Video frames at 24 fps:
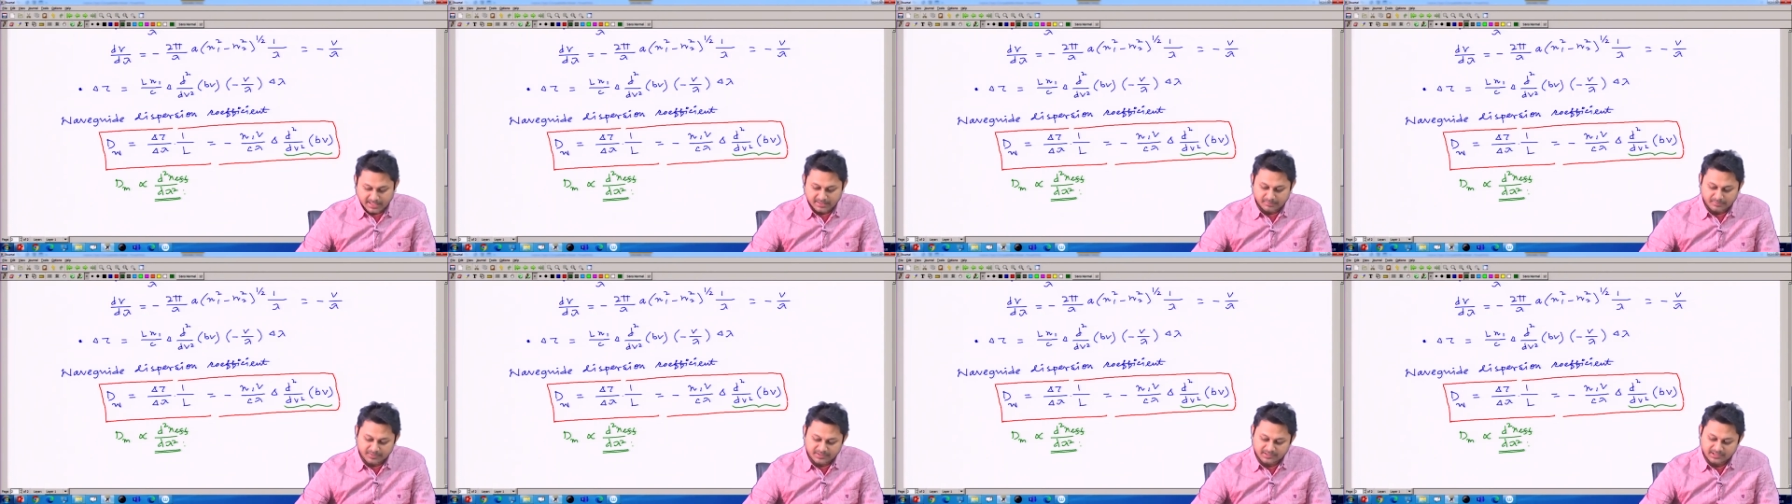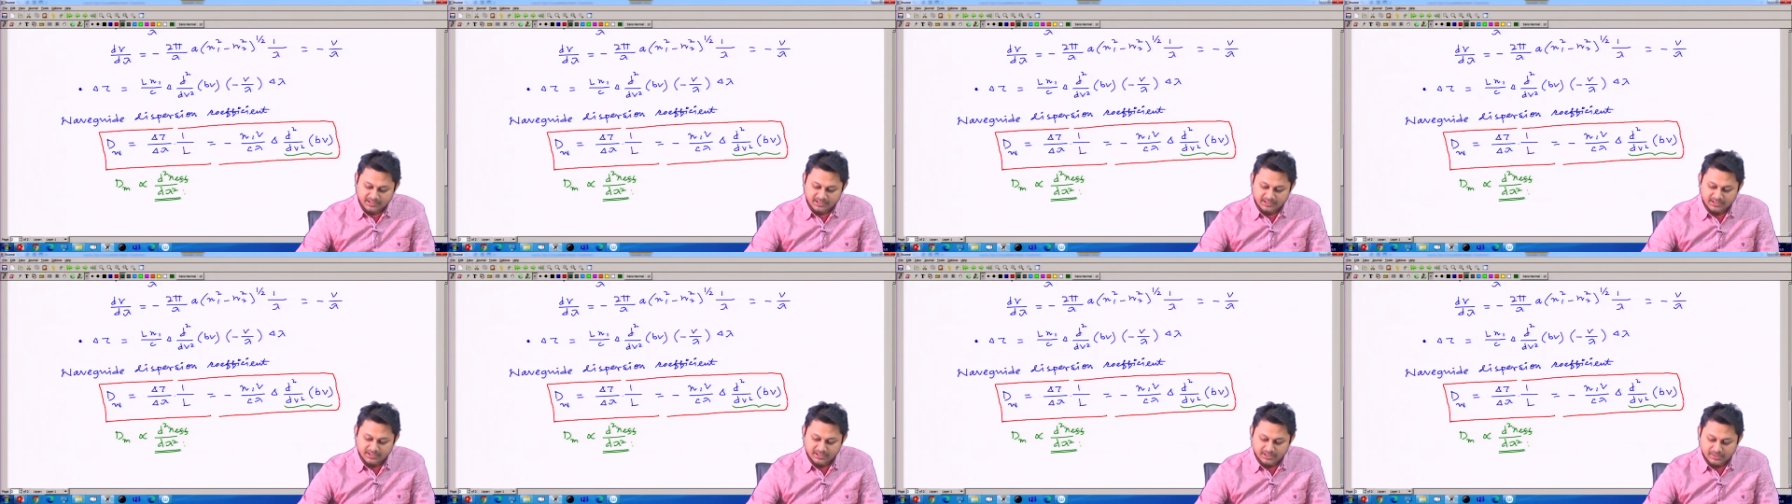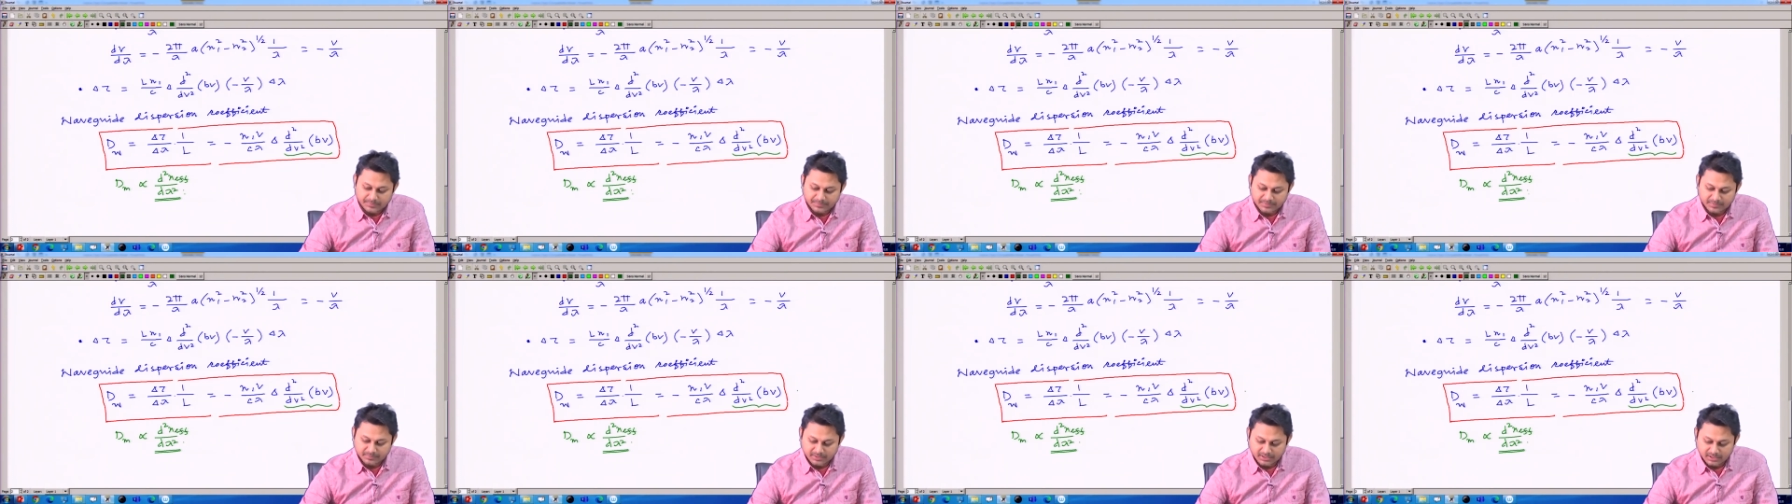That basically
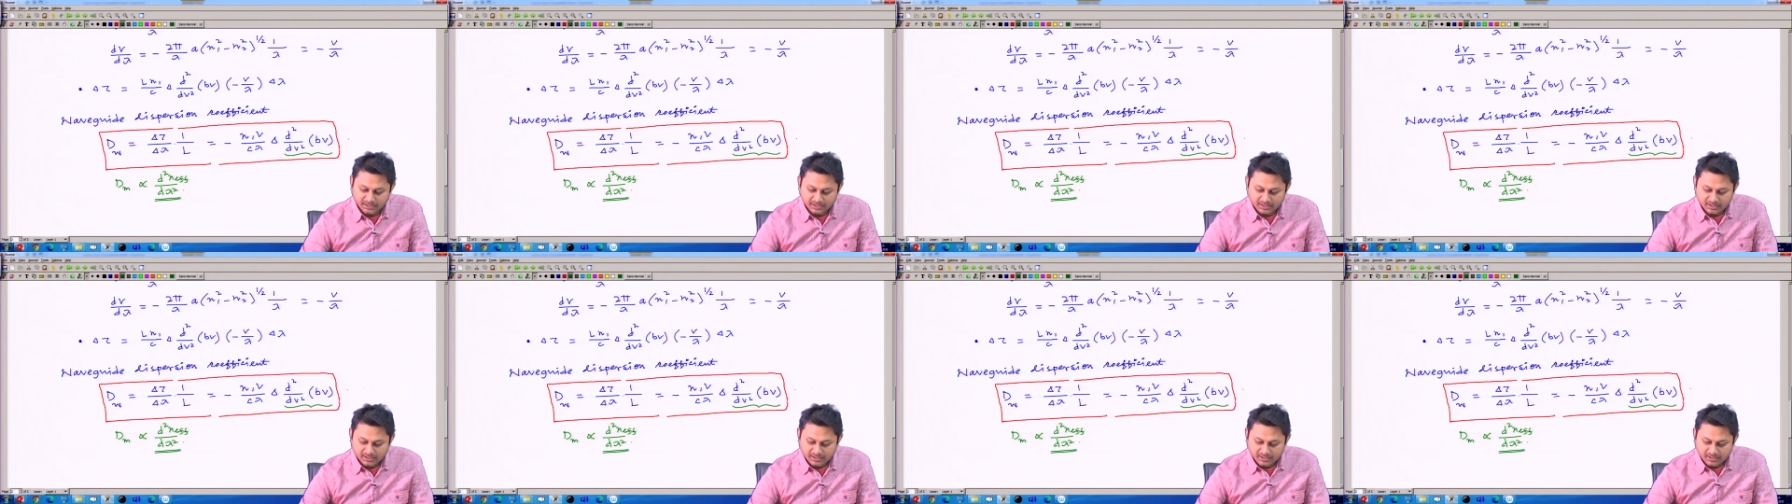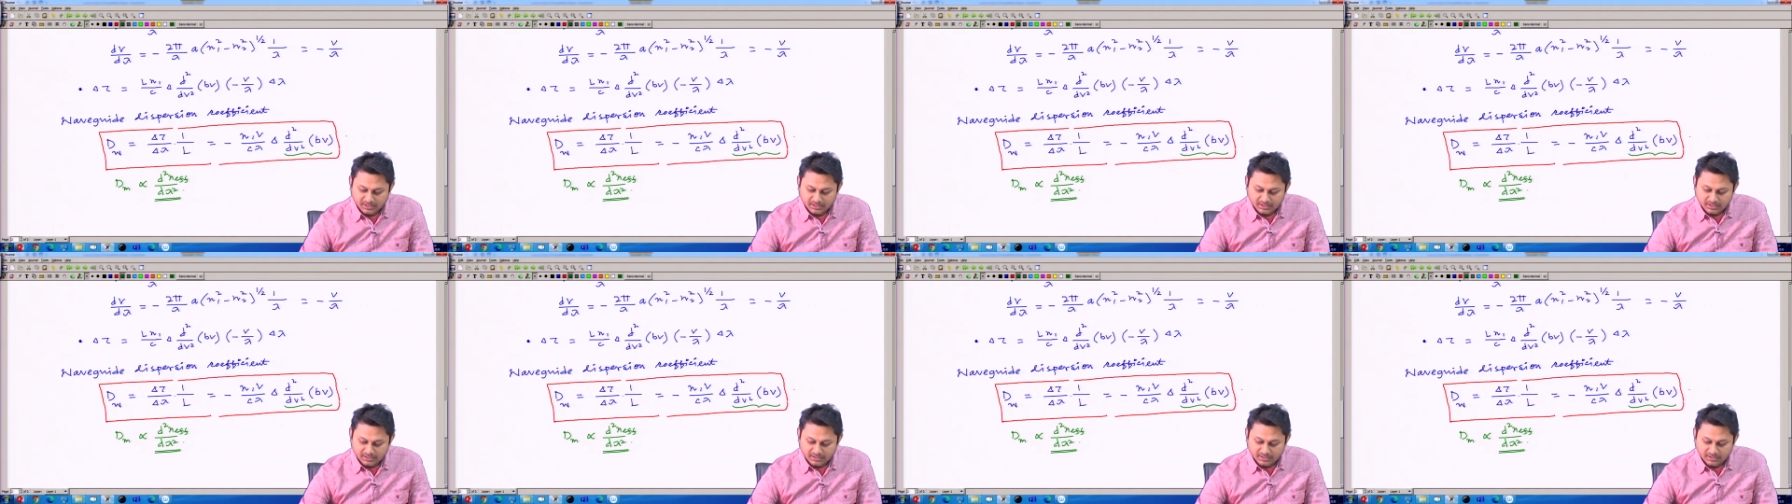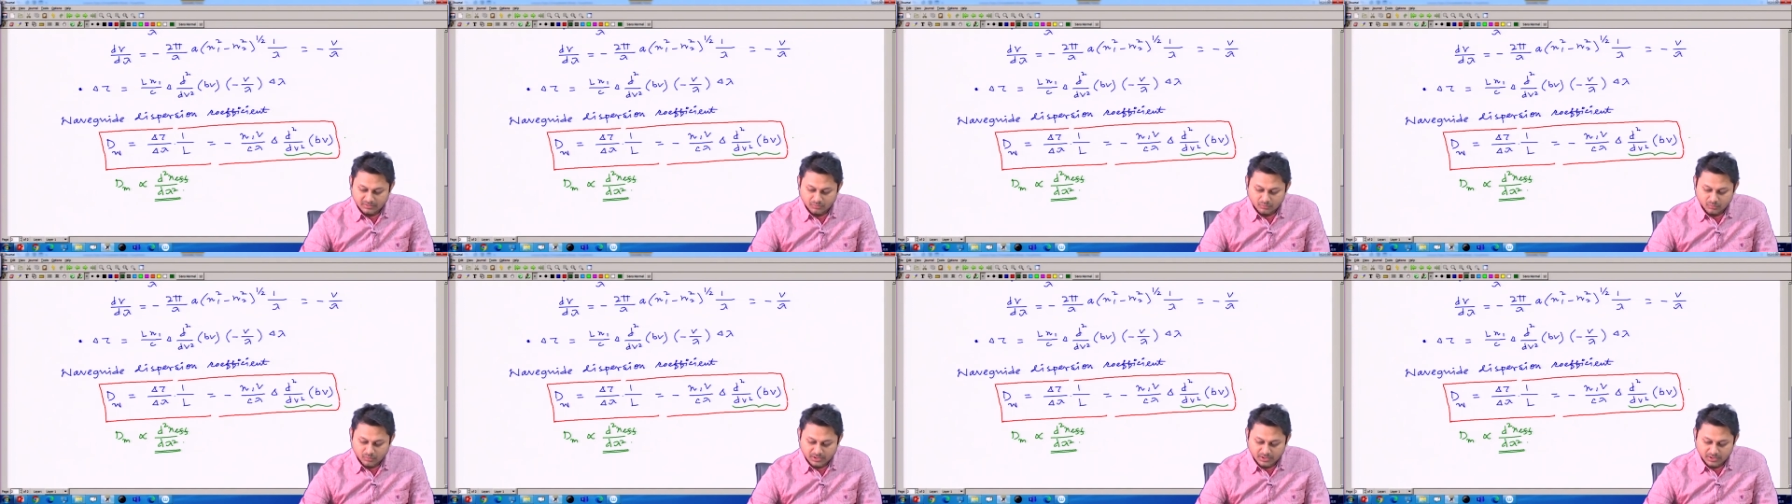gives me that